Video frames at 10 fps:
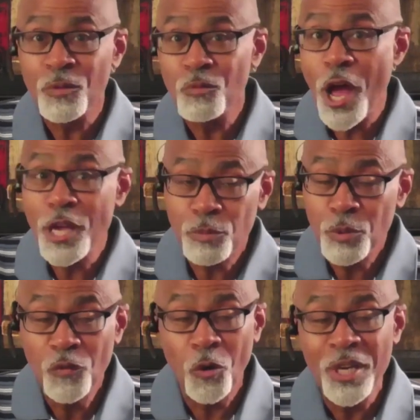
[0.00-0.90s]
raspy
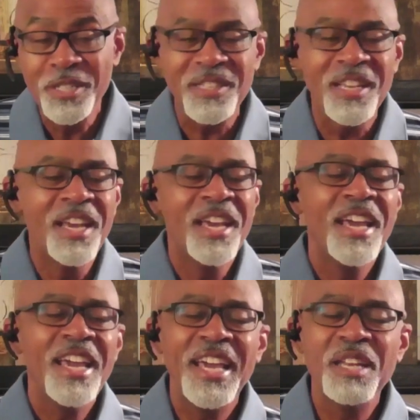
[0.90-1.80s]
voice,
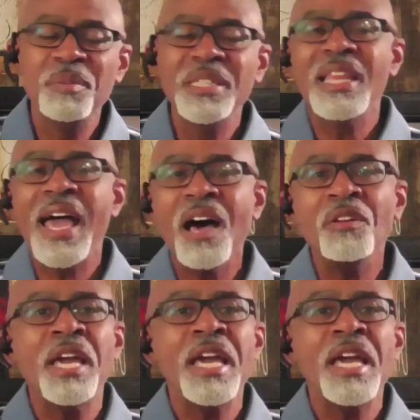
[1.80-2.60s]
and it'd be loud.